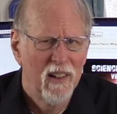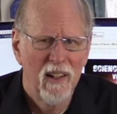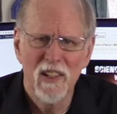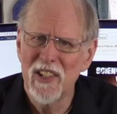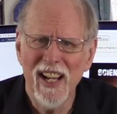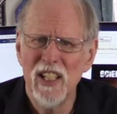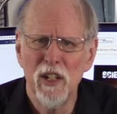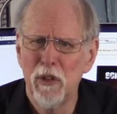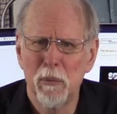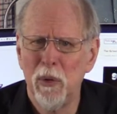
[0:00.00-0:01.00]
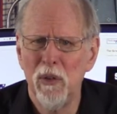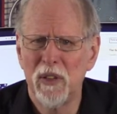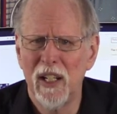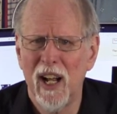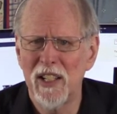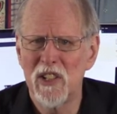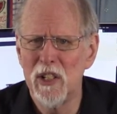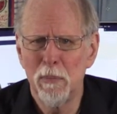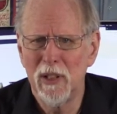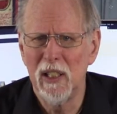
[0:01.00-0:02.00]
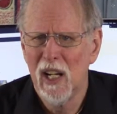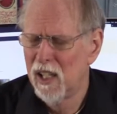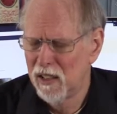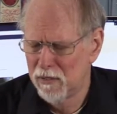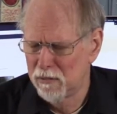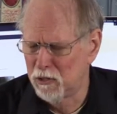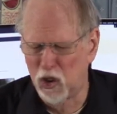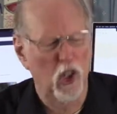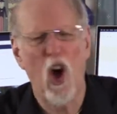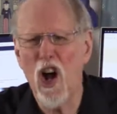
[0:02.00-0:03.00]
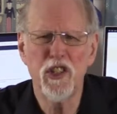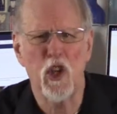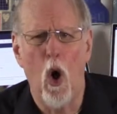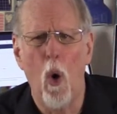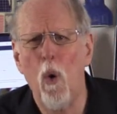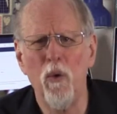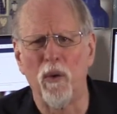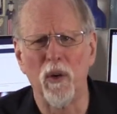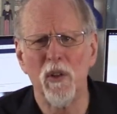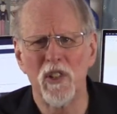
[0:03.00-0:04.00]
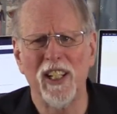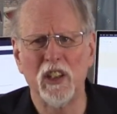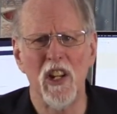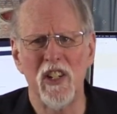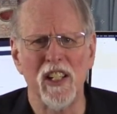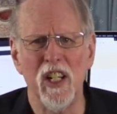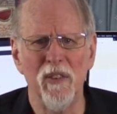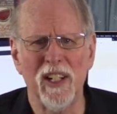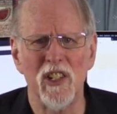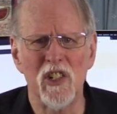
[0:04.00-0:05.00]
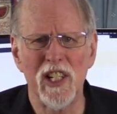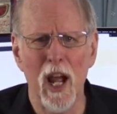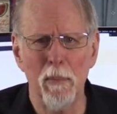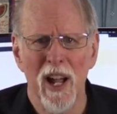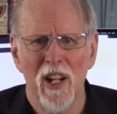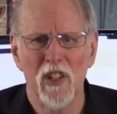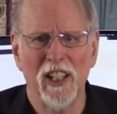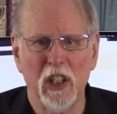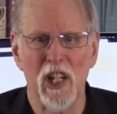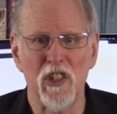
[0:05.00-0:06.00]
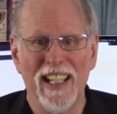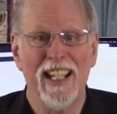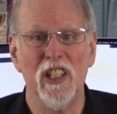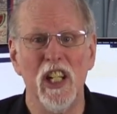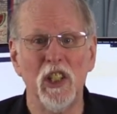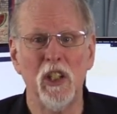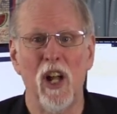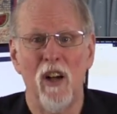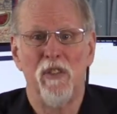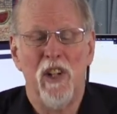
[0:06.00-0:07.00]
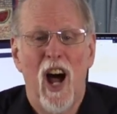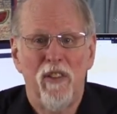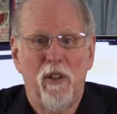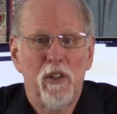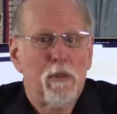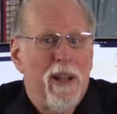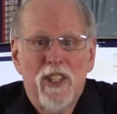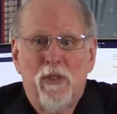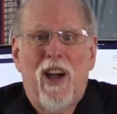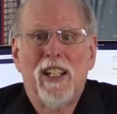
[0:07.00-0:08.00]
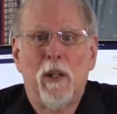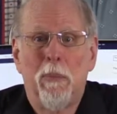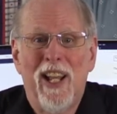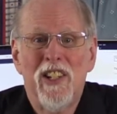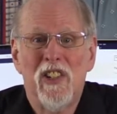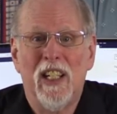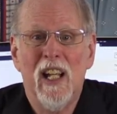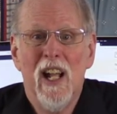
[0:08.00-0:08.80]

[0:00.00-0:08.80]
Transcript: A scientific proof cannot simply gloss over such a significant step, such as the addition of novel specified complexity.